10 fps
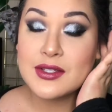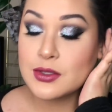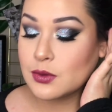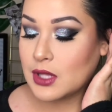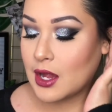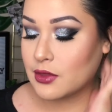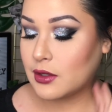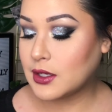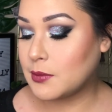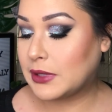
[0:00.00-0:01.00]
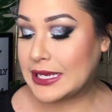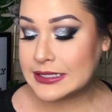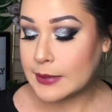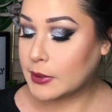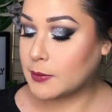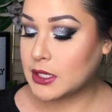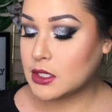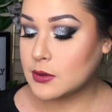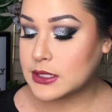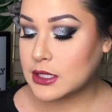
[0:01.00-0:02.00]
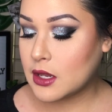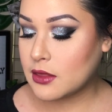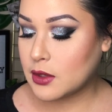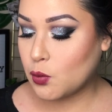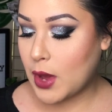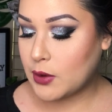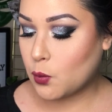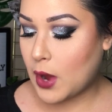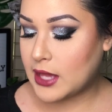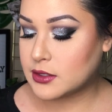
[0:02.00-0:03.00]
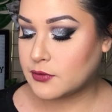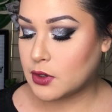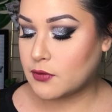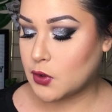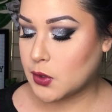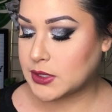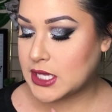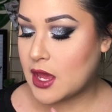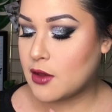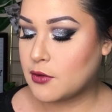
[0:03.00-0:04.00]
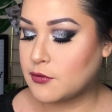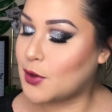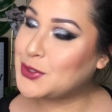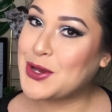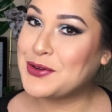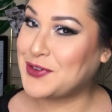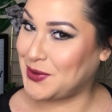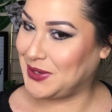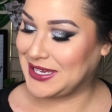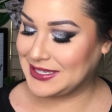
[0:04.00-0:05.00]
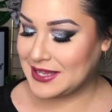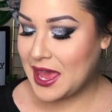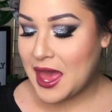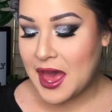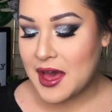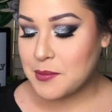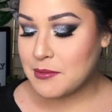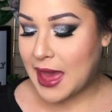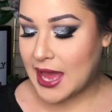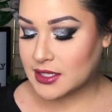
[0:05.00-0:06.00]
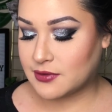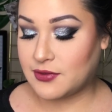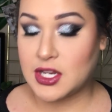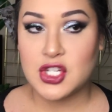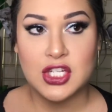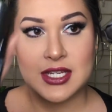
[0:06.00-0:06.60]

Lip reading: To lock the look in place, I'm going to be using the Wet n Wild Photofocus Matte Finish